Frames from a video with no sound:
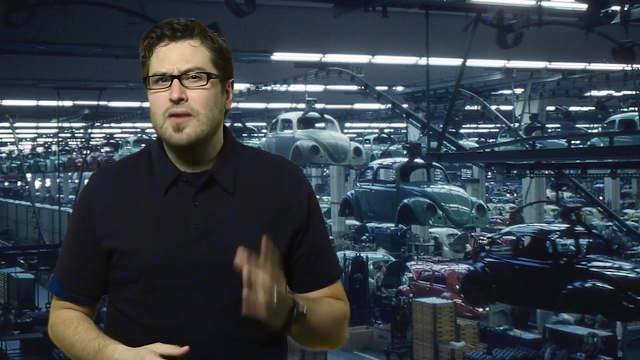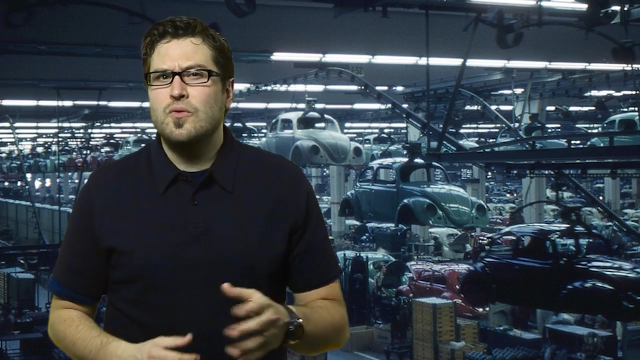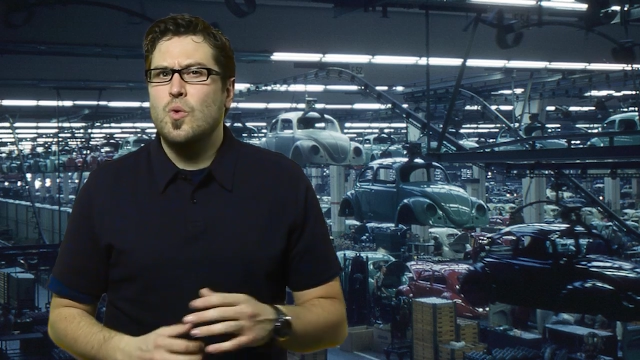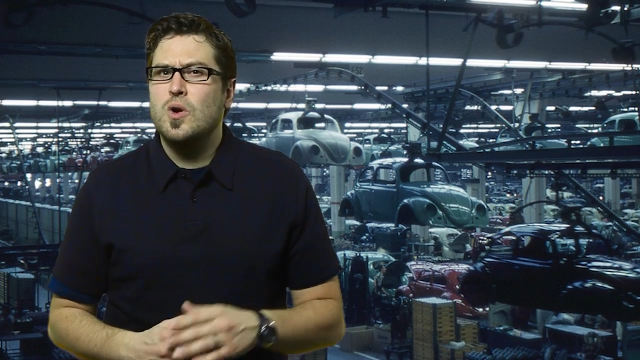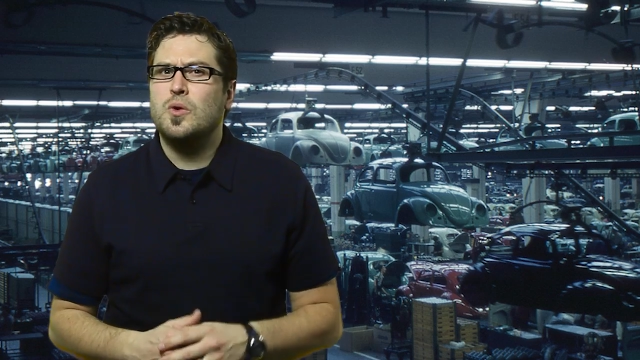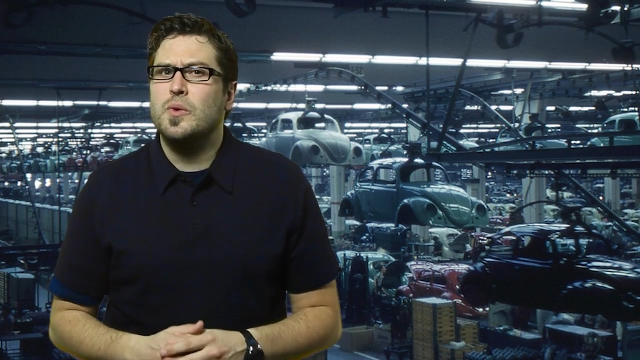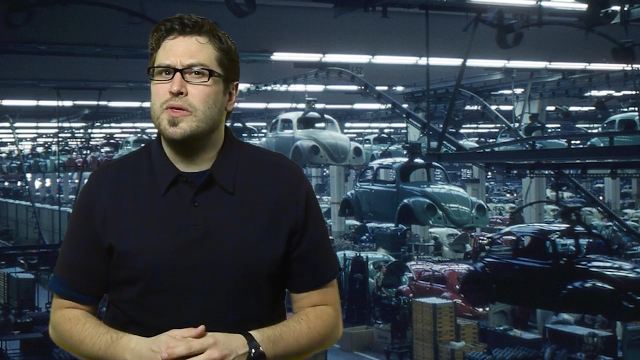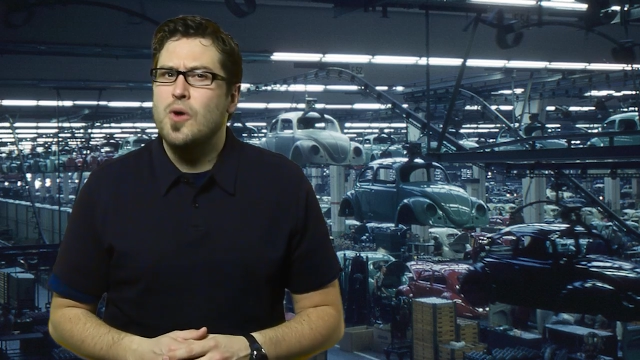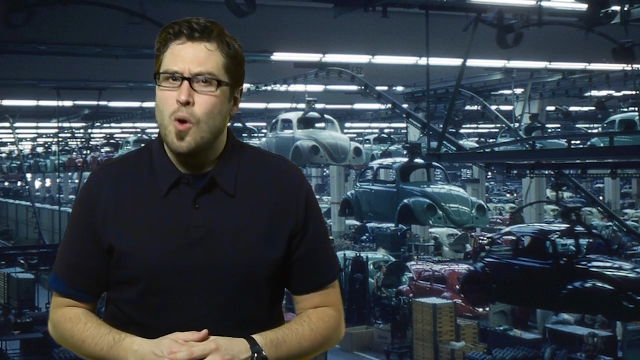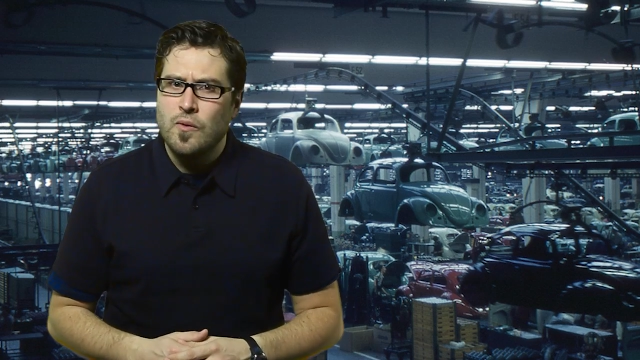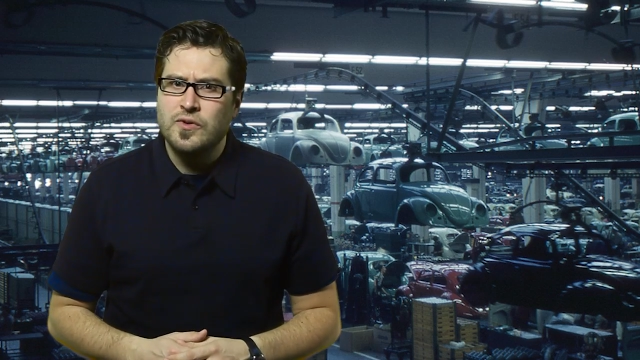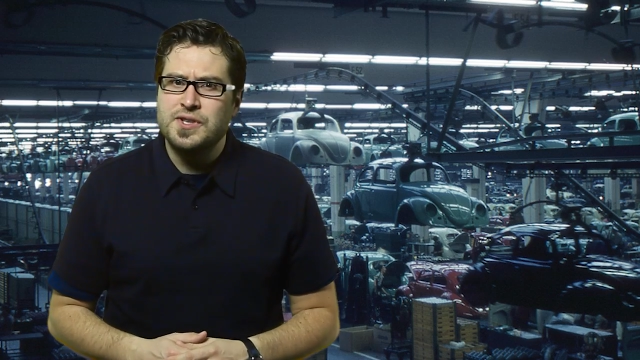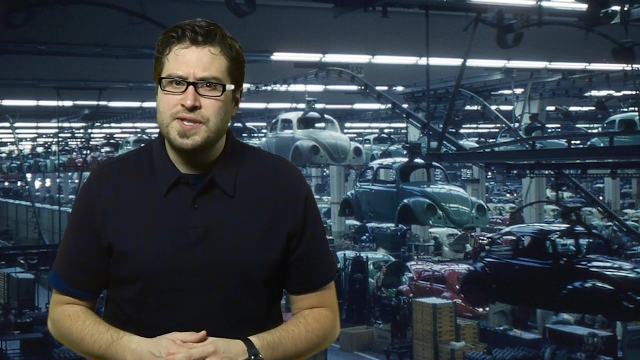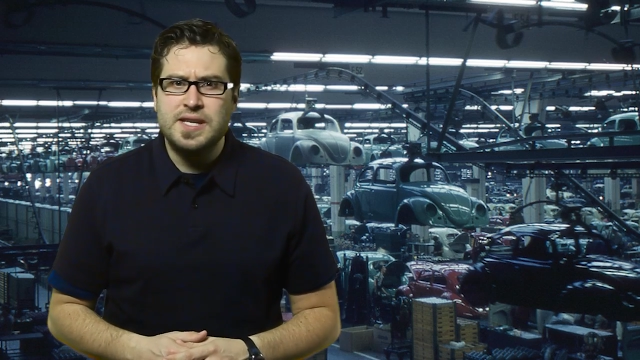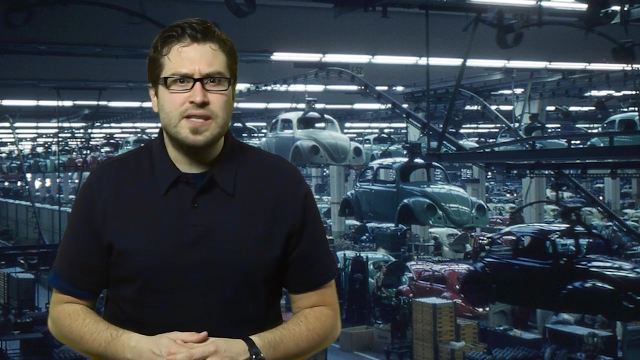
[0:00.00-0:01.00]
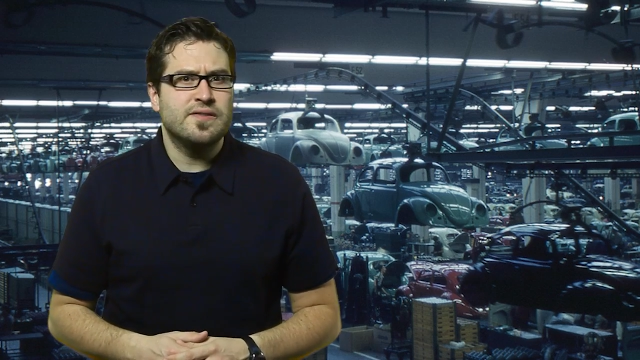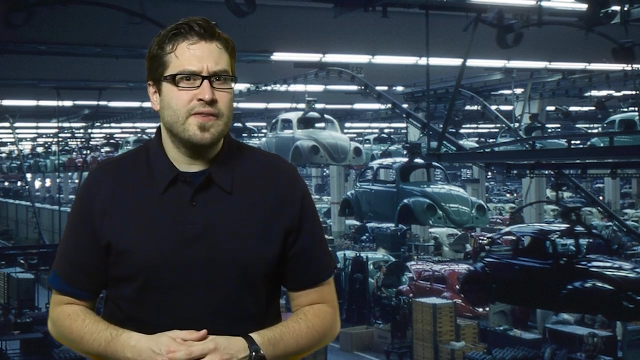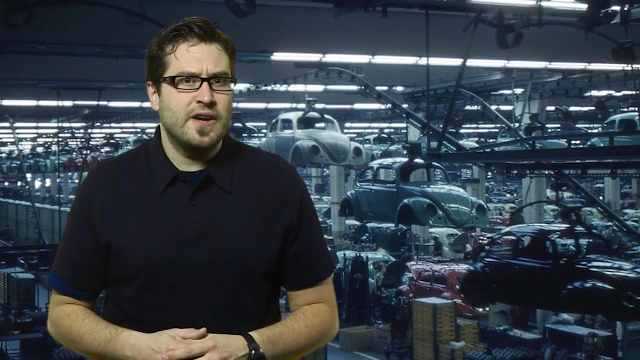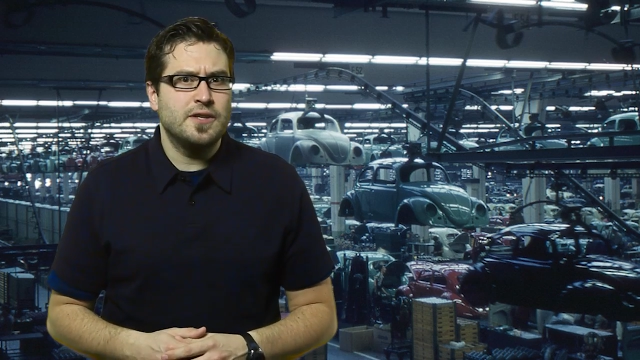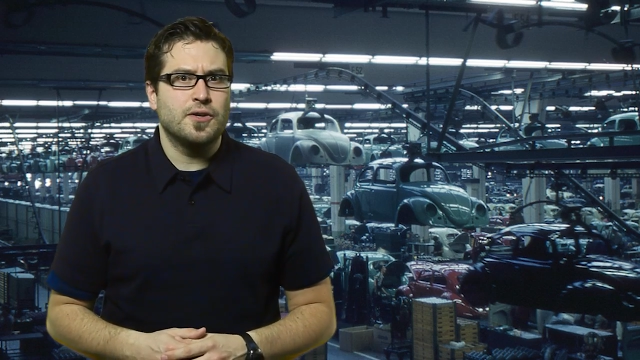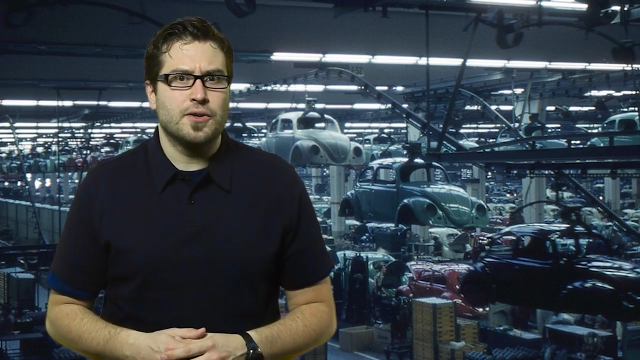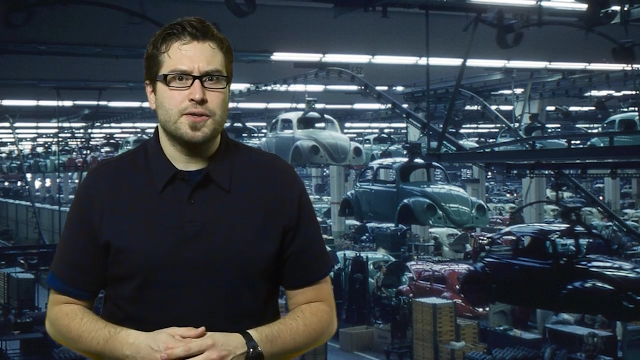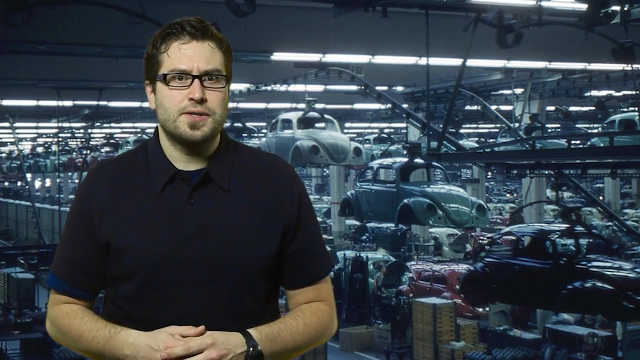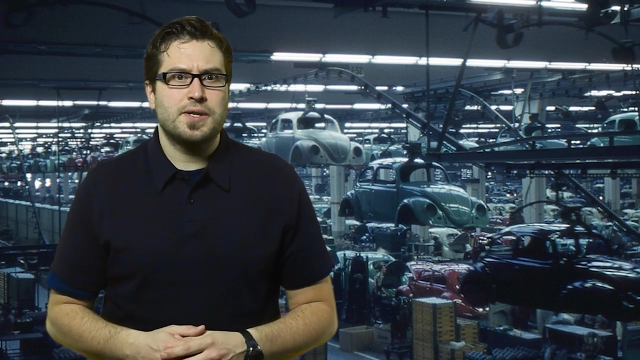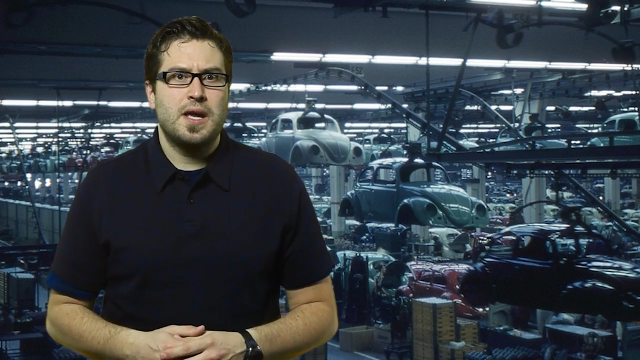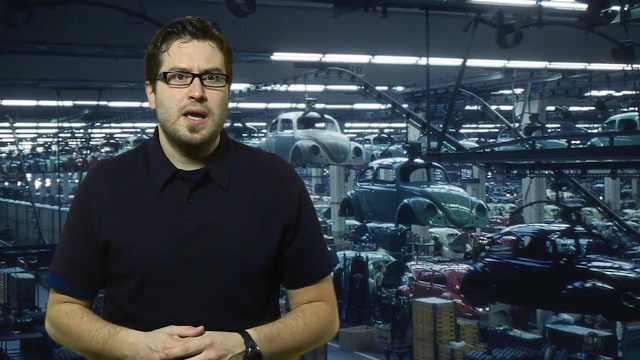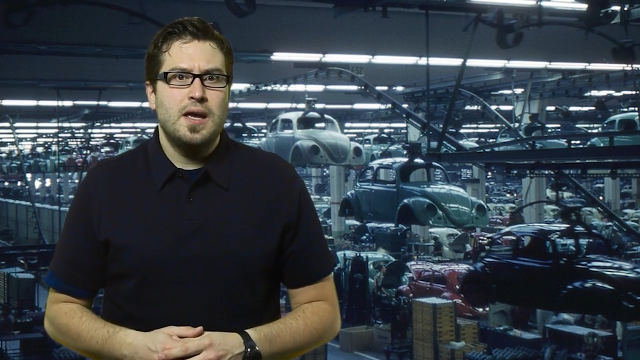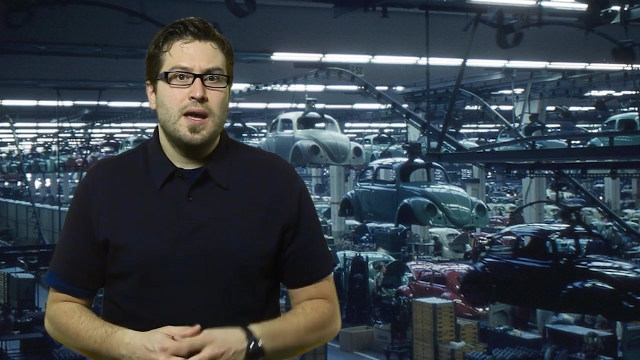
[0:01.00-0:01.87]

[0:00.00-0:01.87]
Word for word: of work with overseas vendors,